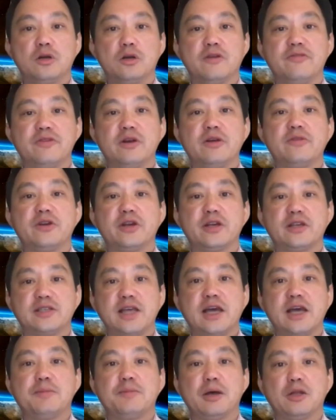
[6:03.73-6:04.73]
very very
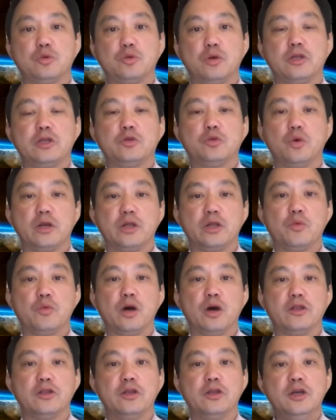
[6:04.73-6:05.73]
excited about
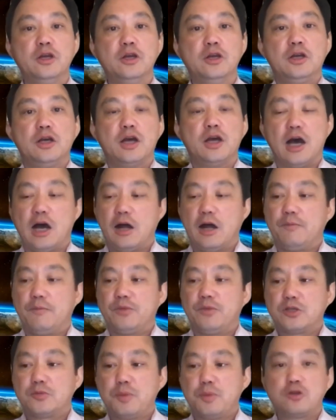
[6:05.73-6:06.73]
2021,
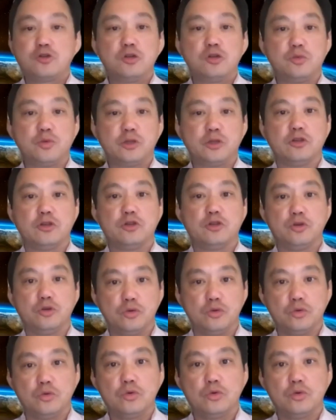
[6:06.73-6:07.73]
especially with the
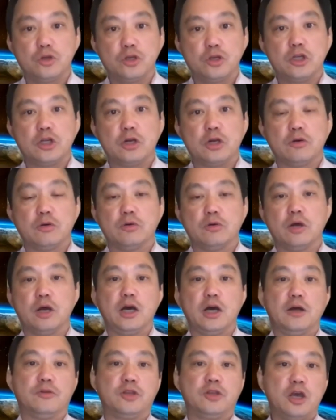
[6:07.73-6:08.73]
new
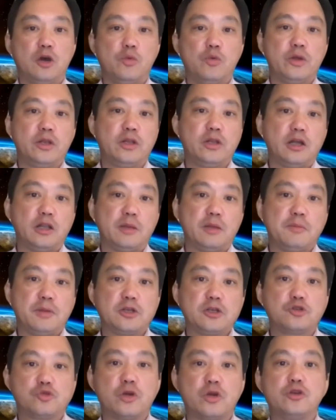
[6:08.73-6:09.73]
tailwind on
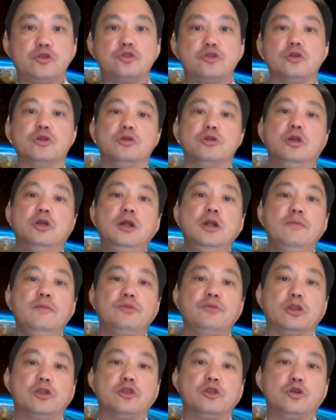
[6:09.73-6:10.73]
administration,
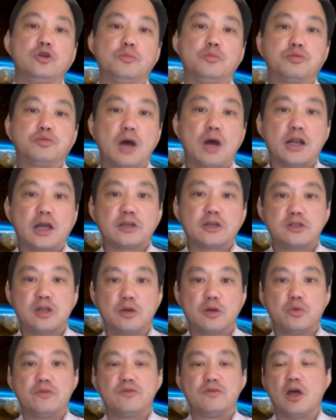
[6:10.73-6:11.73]
the new products that
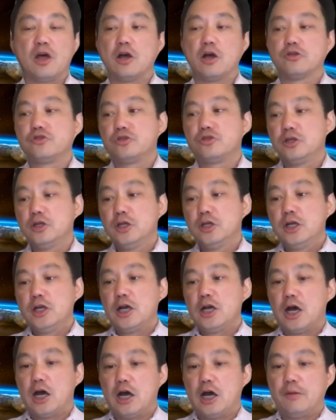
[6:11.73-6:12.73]
we've launched,
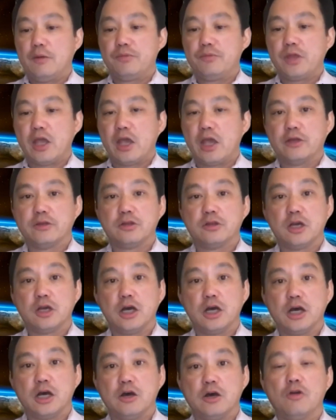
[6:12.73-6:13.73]
and
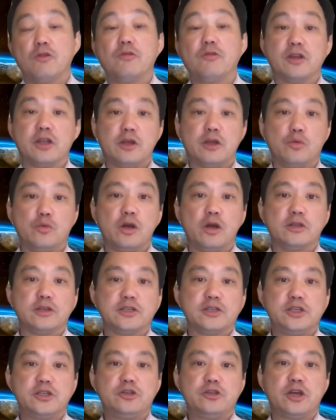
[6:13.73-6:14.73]
hopefully we're on the
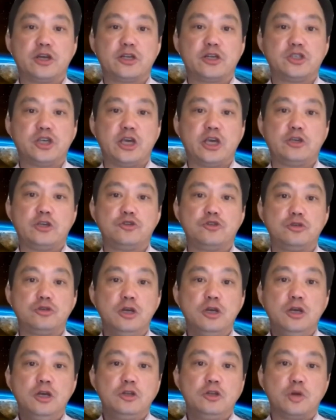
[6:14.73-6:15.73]
senior exchange
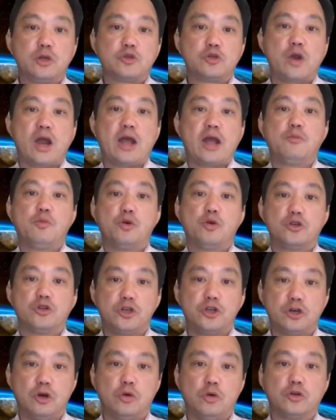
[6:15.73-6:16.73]
to attract more
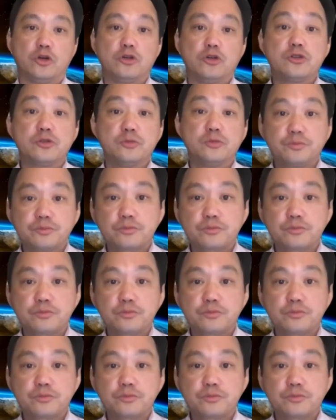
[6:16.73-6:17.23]
shareholders,